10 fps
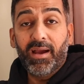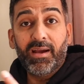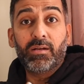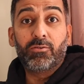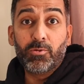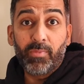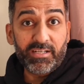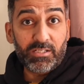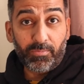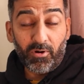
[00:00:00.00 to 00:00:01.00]
And to
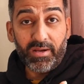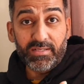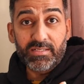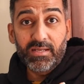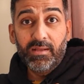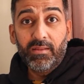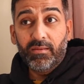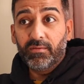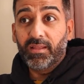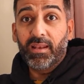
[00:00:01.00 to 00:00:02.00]
my surprise,
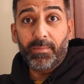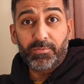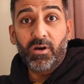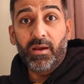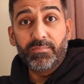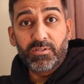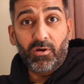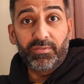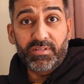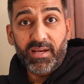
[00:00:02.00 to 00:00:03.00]
the lap times
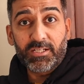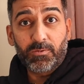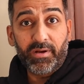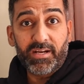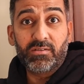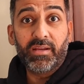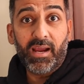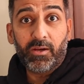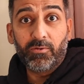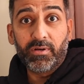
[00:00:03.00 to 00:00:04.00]
on the dash were
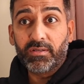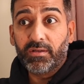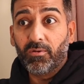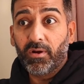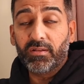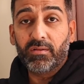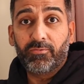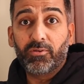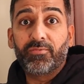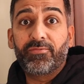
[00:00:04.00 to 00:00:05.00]
actually accurate, you know,
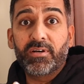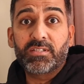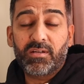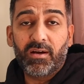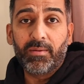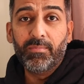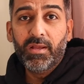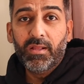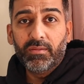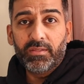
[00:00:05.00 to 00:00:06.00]
and for the first time,
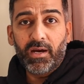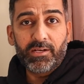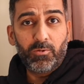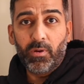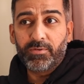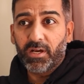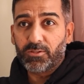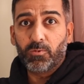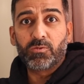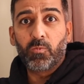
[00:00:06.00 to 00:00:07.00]
the I2M
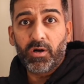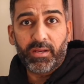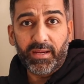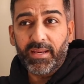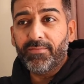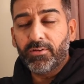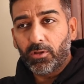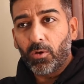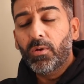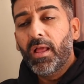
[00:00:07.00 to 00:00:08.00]
dash was working,
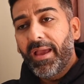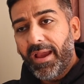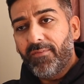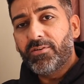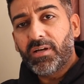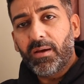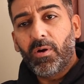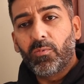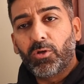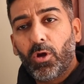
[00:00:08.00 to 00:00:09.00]
even though every
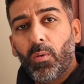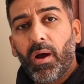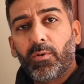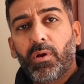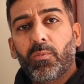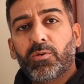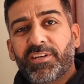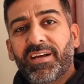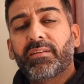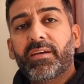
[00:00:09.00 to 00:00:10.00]
time I would go out, I
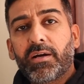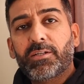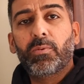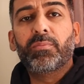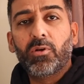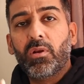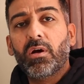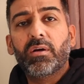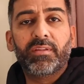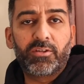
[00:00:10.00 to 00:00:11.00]
would tell the I2M to
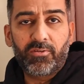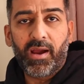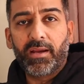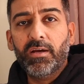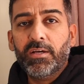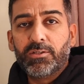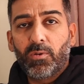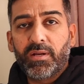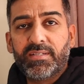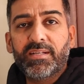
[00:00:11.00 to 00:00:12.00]
learn the track.
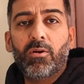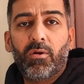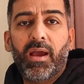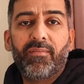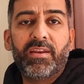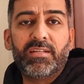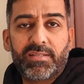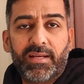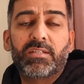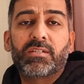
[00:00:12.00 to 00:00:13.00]
So I did not have any
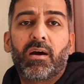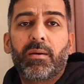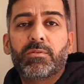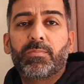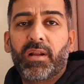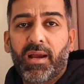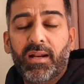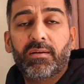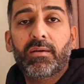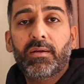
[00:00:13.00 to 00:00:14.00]
sector times, but I
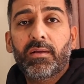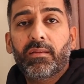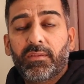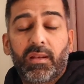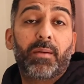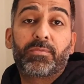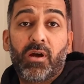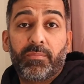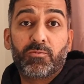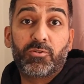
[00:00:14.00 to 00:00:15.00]
had the lap
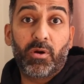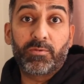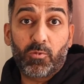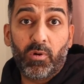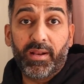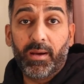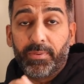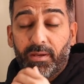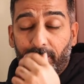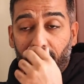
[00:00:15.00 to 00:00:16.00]
times, which I was quite
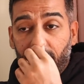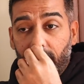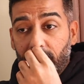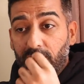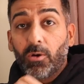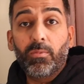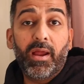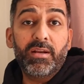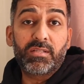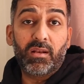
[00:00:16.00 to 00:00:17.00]
happy about. So
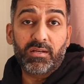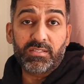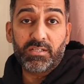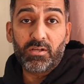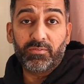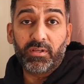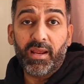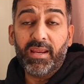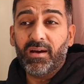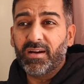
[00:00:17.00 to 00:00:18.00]
here's the last session of the
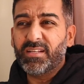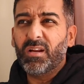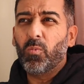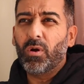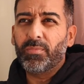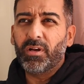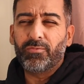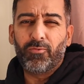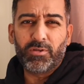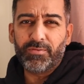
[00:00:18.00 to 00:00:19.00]
day. I did a
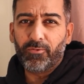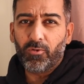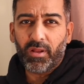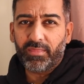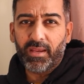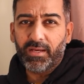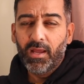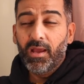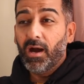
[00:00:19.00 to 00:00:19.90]
1:44, I think.